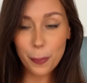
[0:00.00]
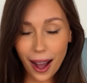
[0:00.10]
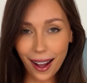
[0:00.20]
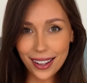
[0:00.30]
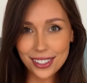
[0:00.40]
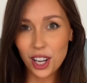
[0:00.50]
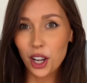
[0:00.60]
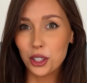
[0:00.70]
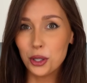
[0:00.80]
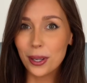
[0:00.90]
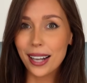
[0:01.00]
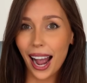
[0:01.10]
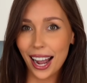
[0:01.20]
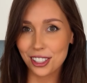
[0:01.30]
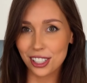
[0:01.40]
but you can
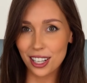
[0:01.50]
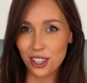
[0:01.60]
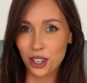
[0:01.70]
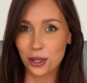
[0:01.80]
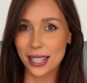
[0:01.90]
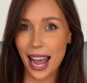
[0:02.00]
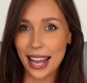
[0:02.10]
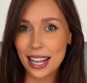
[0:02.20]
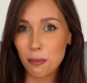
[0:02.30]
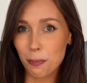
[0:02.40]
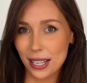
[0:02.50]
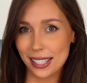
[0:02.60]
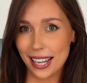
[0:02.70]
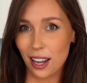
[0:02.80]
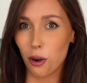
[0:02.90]
actually use any
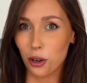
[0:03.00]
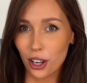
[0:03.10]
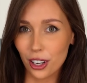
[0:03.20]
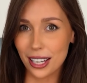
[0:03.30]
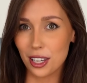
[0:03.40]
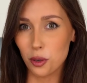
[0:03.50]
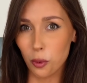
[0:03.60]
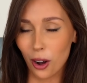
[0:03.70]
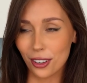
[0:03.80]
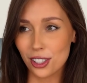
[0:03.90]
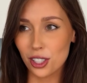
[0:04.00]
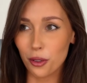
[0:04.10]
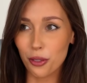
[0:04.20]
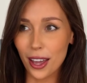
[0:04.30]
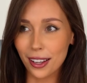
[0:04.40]
biscuit or cookie you want. So
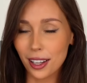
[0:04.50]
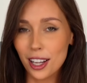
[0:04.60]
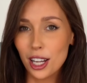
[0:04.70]
think